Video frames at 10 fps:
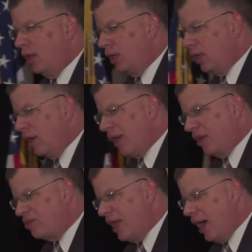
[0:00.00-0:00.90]
You know,
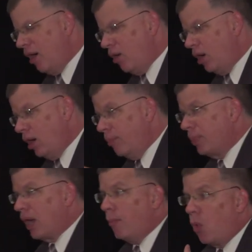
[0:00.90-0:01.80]
that's now
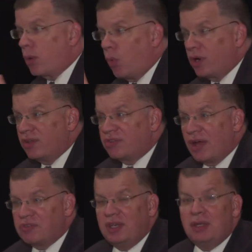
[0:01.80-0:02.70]
become more and more a
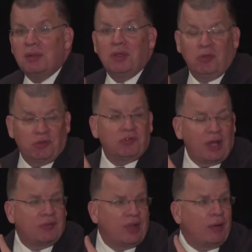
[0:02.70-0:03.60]
necessity. Is
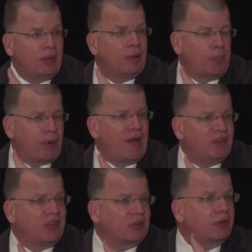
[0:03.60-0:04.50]
generally a
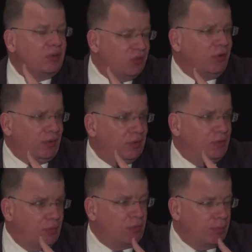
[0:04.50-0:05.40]
private sector concern
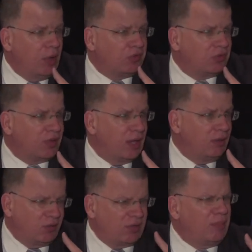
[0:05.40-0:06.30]
for most of the state,
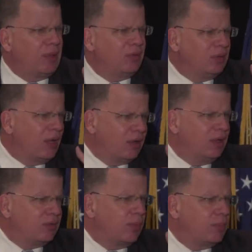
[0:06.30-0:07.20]
some not
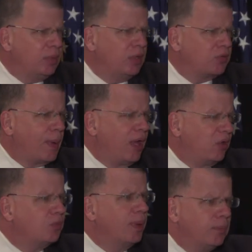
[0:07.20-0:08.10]
in some of the
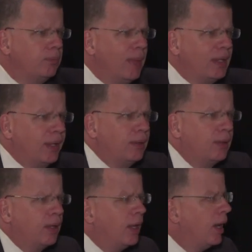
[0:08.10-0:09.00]
municipalities, but mainly.
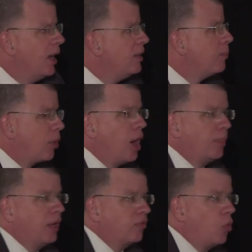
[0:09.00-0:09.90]
And then
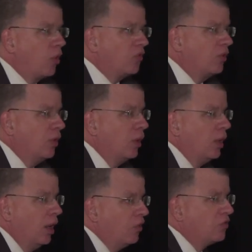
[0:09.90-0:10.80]
broadband, of course,
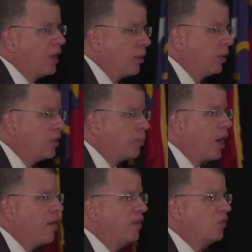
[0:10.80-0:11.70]
is generally
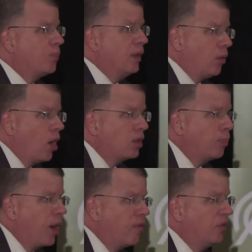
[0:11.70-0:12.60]
has been long the
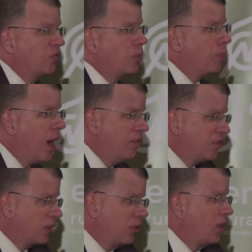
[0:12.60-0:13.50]
province of the private
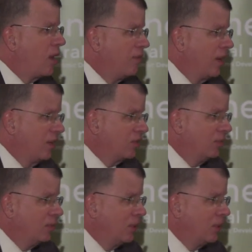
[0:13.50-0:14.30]
sector in a lot of areas.